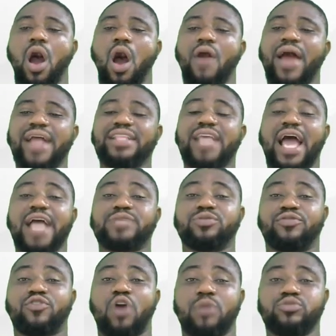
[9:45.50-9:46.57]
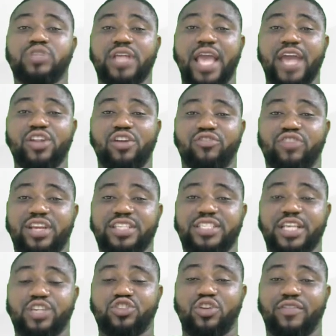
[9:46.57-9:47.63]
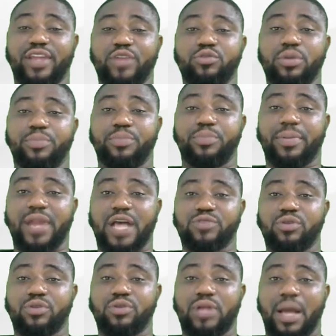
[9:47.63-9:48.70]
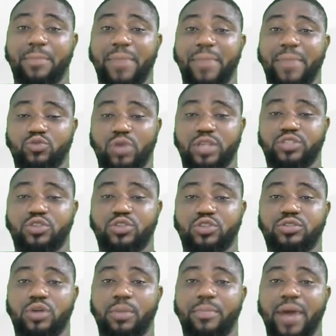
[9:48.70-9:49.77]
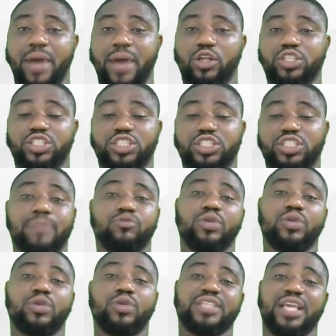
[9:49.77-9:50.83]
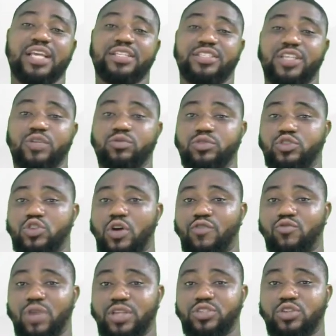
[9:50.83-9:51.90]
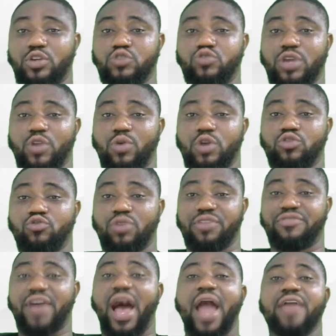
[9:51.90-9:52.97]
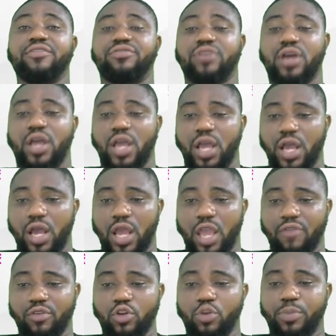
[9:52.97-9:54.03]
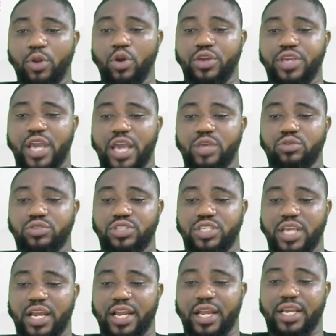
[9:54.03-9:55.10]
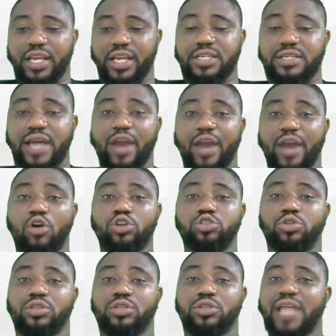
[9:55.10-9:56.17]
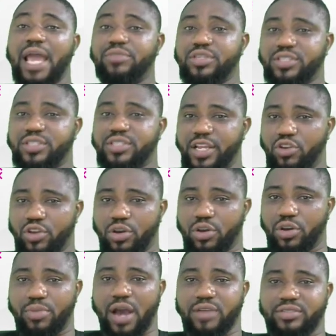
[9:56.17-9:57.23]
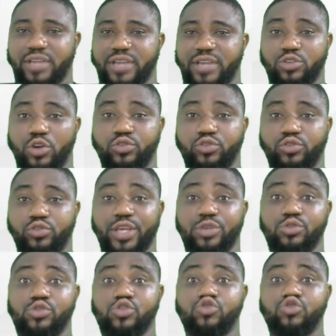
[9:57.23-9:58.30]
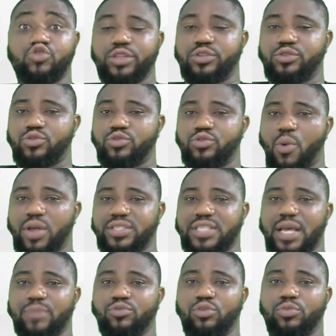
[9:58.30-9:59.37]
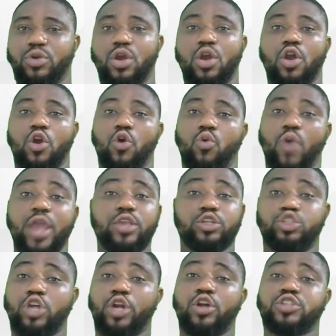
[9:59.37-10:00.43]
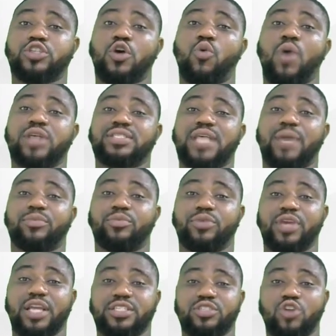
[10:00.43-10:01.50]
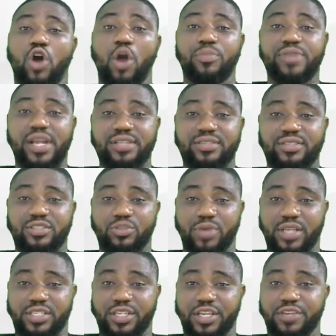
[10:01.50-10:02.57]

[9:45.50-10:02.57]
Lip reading: Alright guys, we've come to the end of today's session of Learning with Prep Class. We'll look at past questions on Biology Jamb 2018. We'll solve questions 21 to 25. If you look below here, you see a link. I urge you to type this link on your browser. It's going to take you straight to our WhatsApp group When you join us on WhatsApp, you'll be getting updates, you're getting